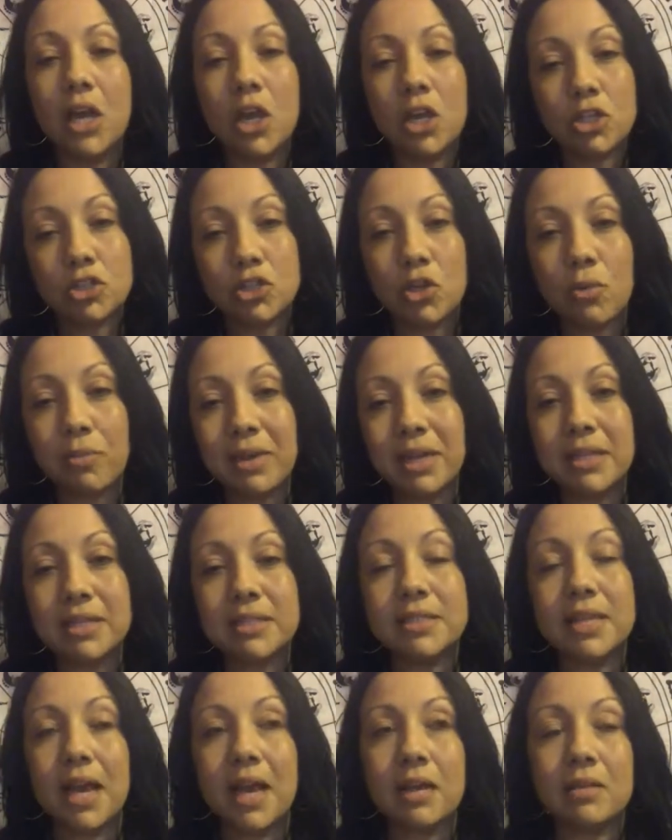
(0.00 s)
so many
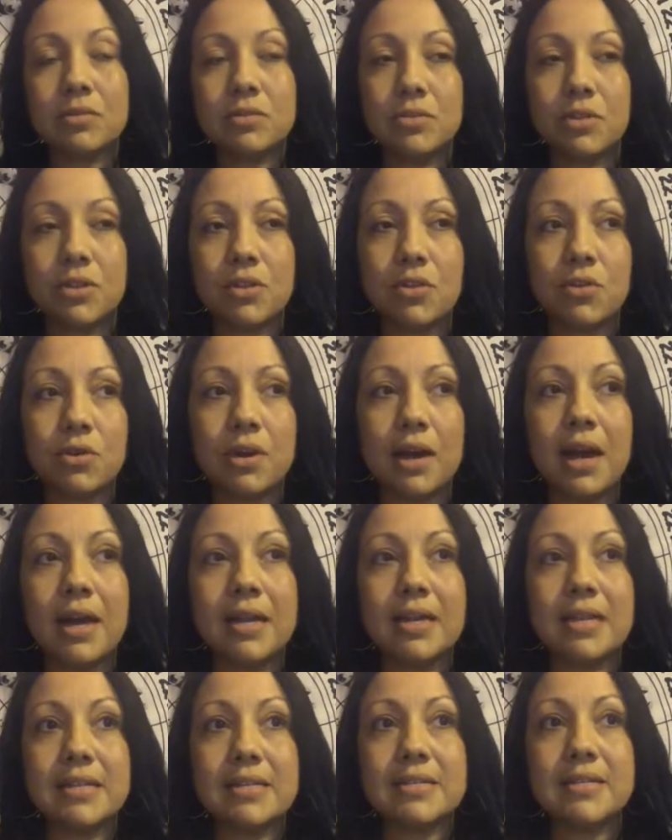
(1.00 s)
times with you
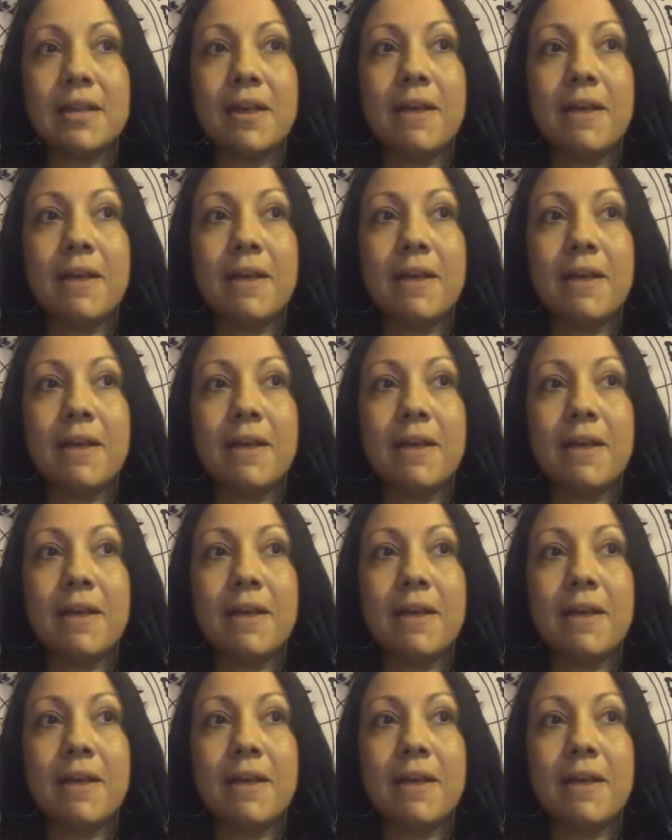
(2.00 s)
guys,